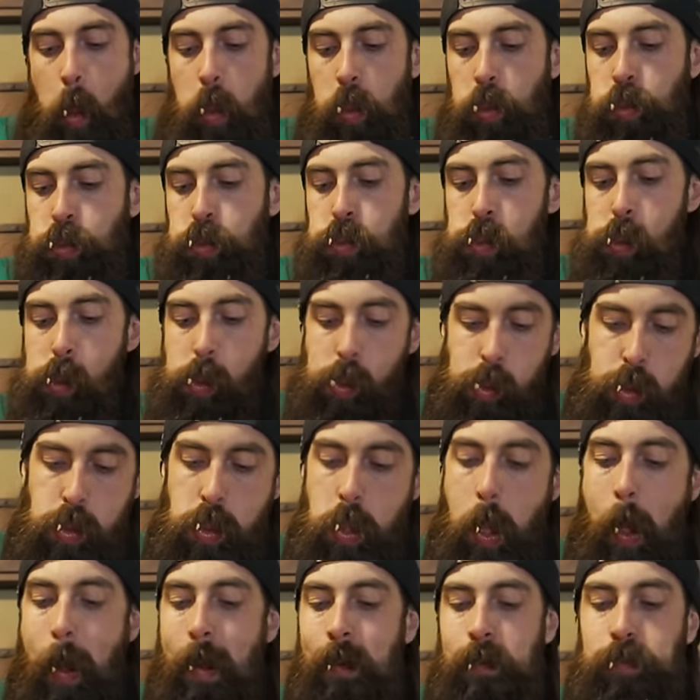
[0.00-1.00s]
because
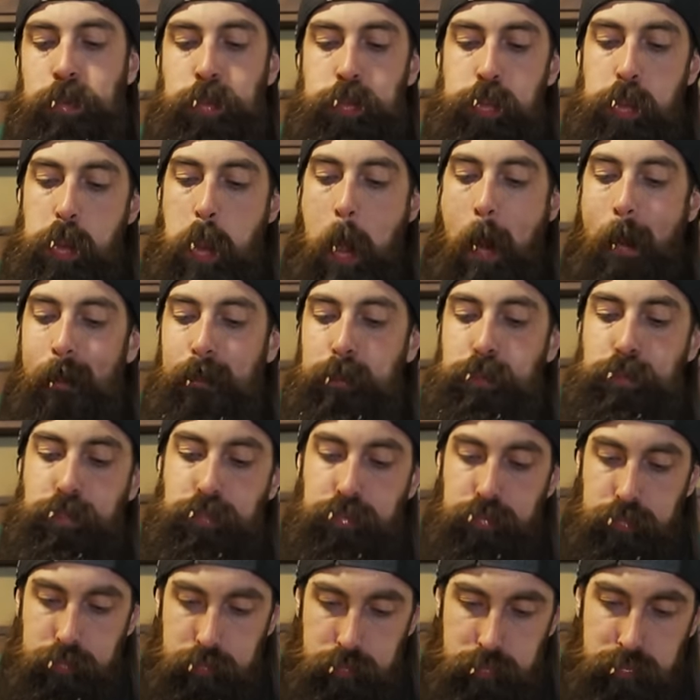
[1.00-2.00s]
the grease
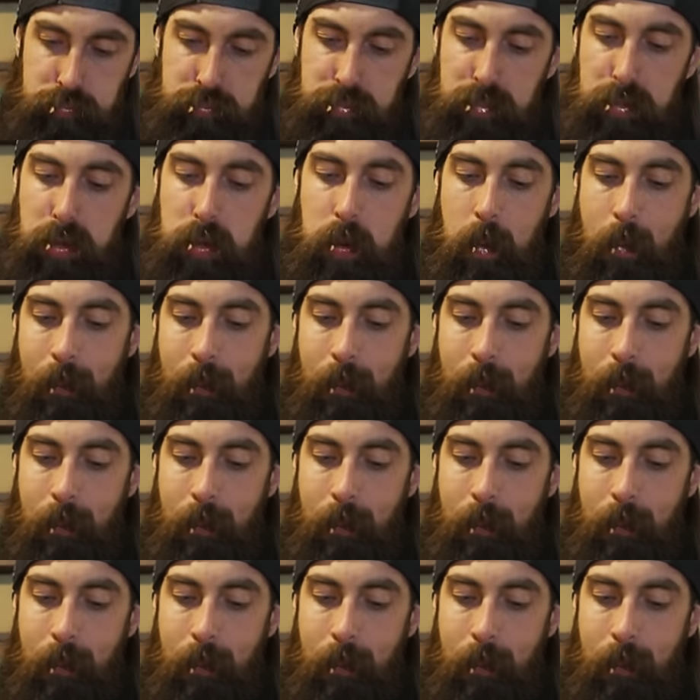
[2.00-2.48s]
and or the